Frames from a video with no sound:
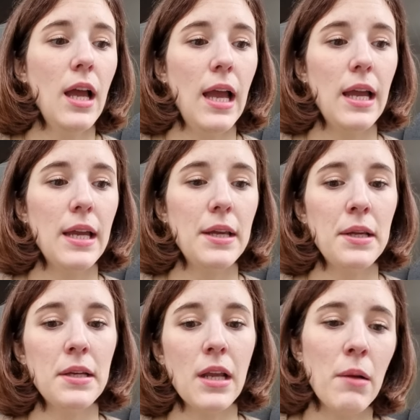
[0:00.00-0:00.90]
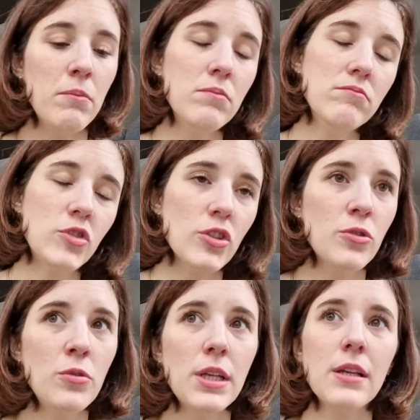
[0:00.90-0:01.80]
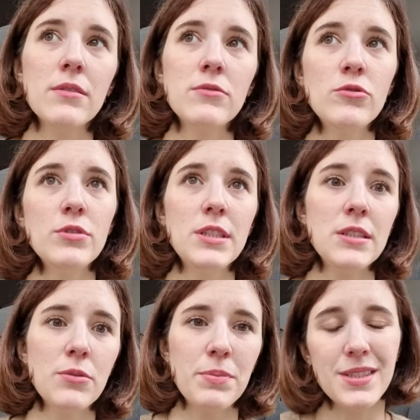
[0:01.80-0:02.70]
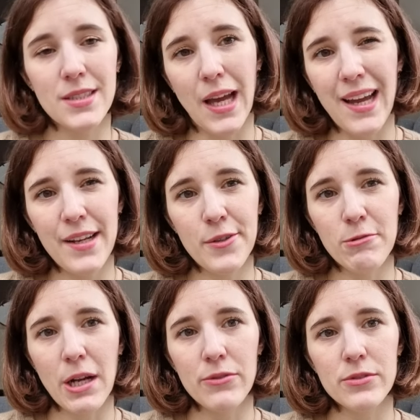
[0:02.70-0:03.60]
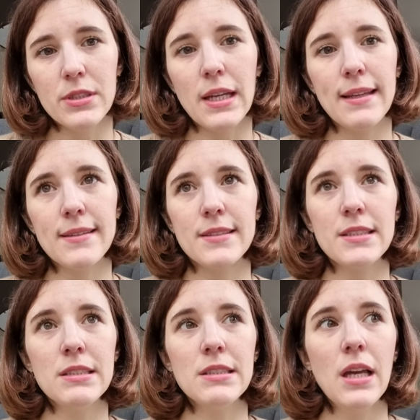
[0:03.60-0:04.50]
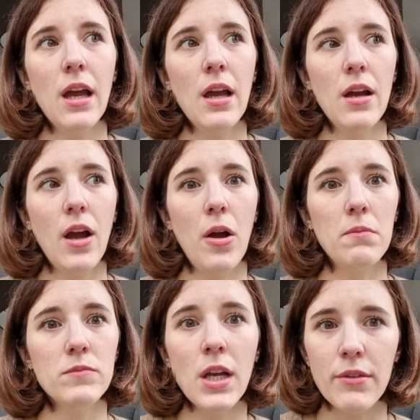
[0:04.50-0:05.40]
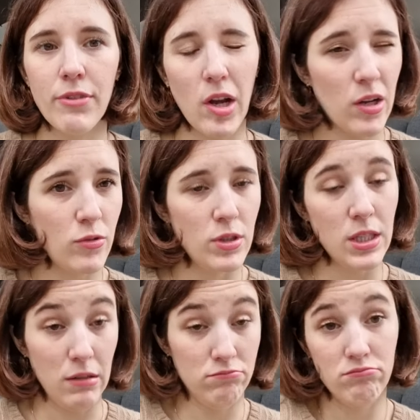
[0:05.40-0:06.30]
And I'm just looking to see it a bit tied around and see if I actually